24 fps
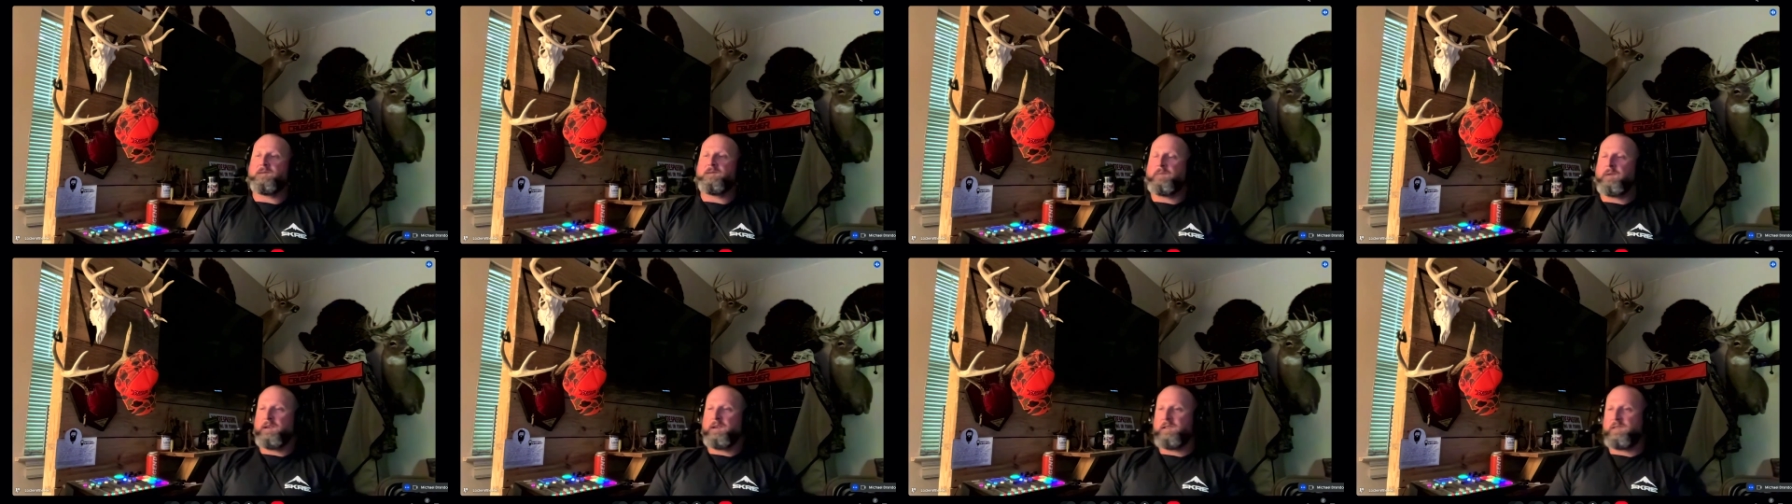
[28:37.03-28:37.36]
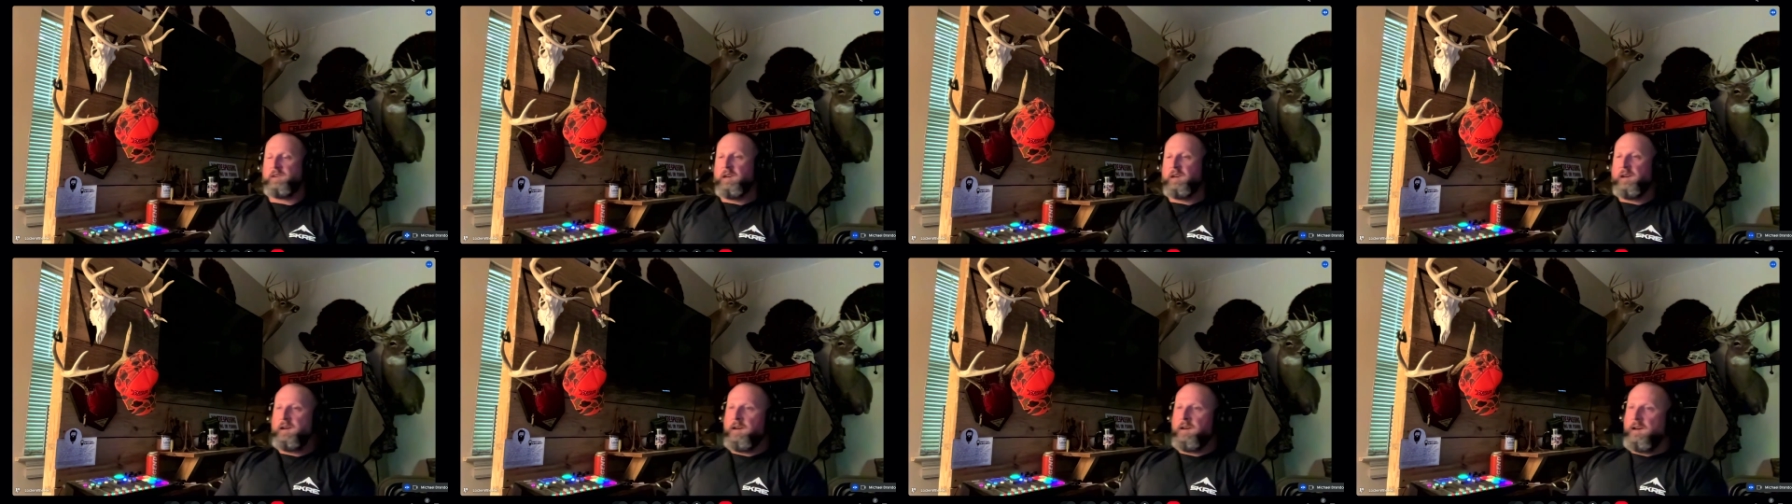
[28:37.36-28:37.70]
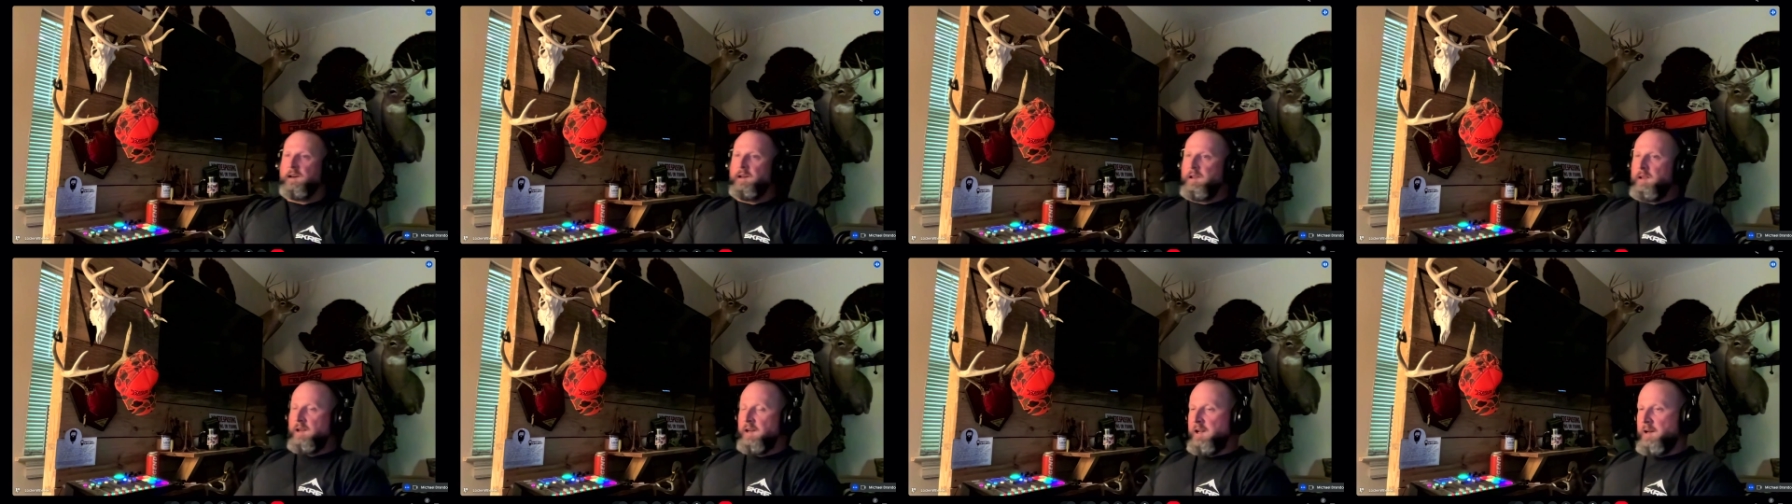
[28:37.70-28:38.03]
because
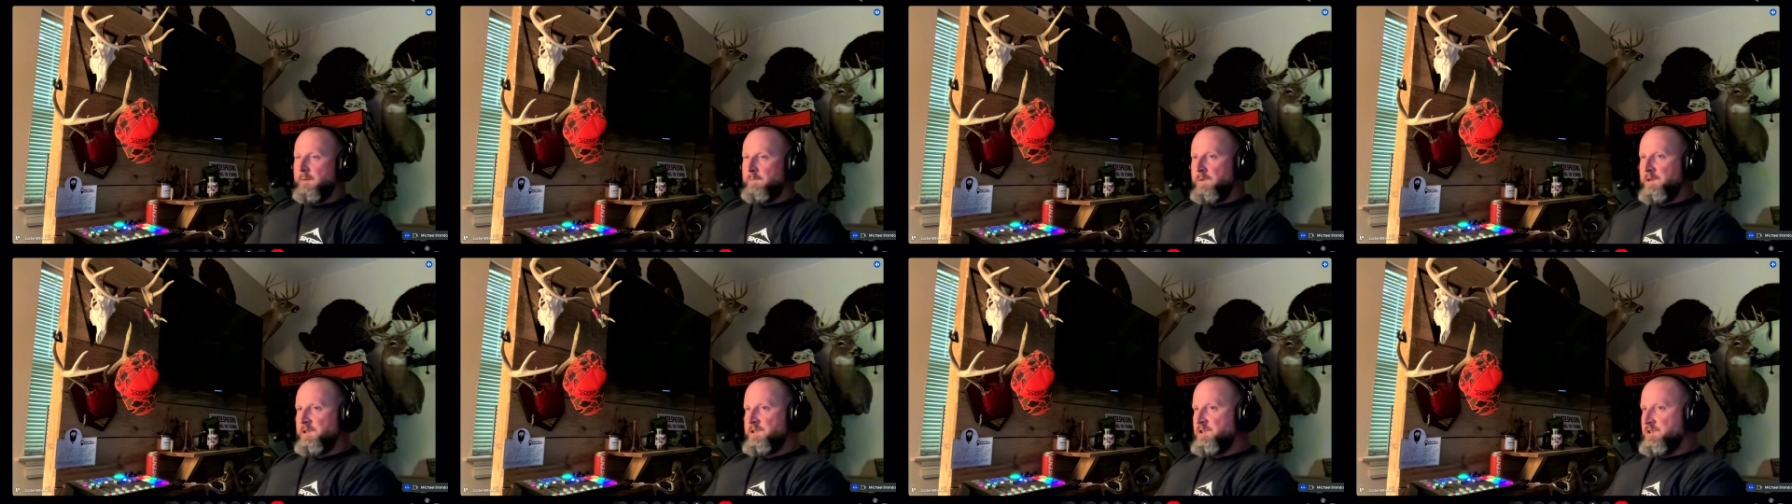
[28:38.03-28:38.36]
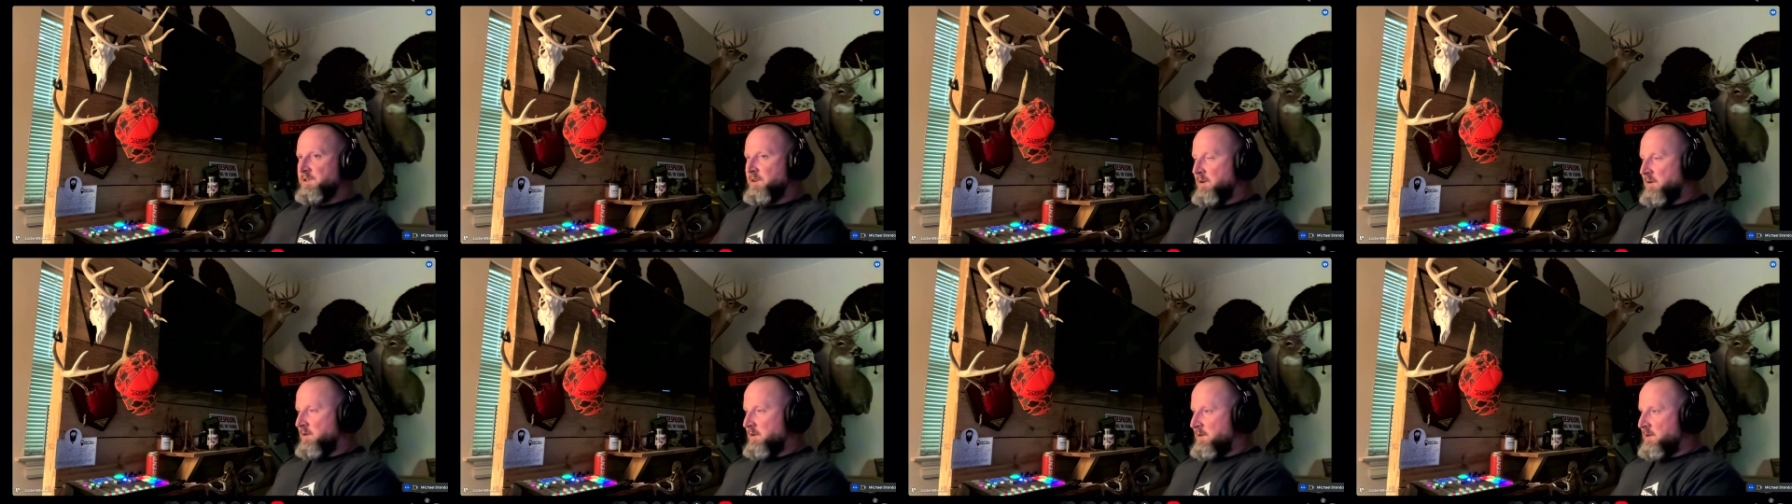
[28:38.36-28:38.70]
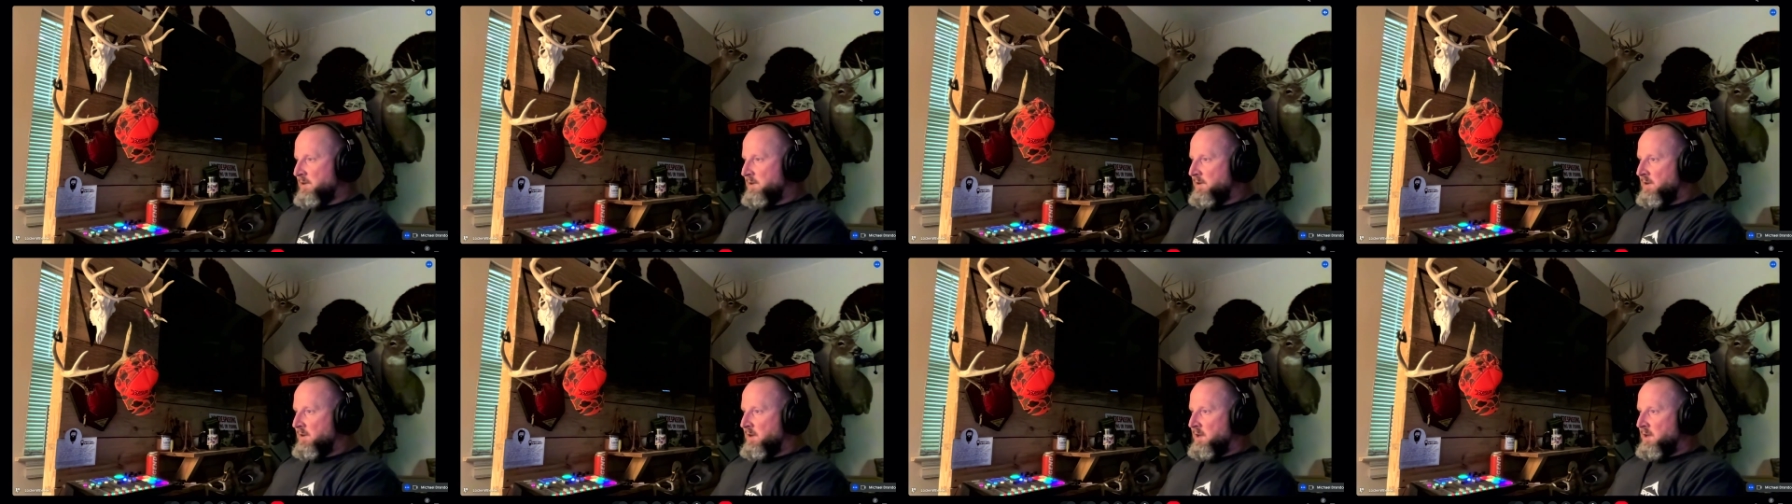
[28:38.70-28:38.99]
like I mentioned earlier,